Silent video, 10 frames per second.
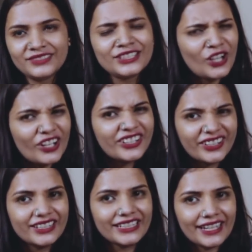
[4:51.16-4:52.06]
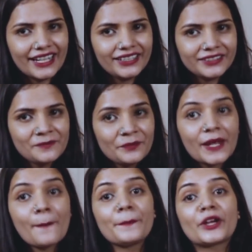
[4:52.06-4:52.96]
Not really, right?
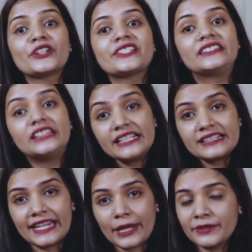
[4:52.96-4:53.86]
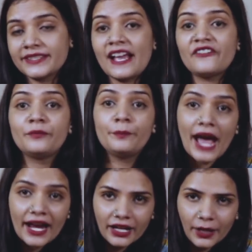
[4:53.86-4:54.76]
Because these cables have
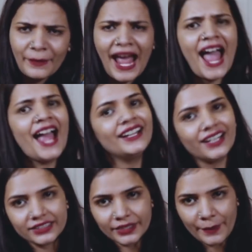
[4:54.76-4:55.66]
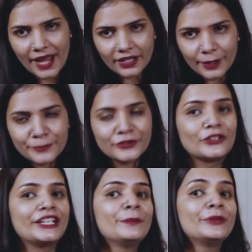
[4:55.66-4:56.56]
backup and other backups to
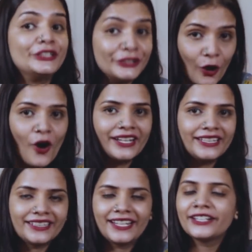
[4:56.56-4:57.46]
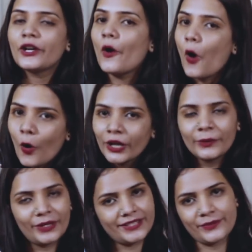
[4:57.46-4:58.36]
keep your internet
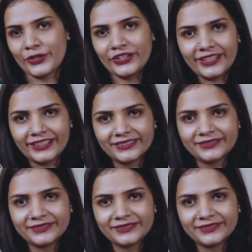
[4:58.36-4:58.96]
always working.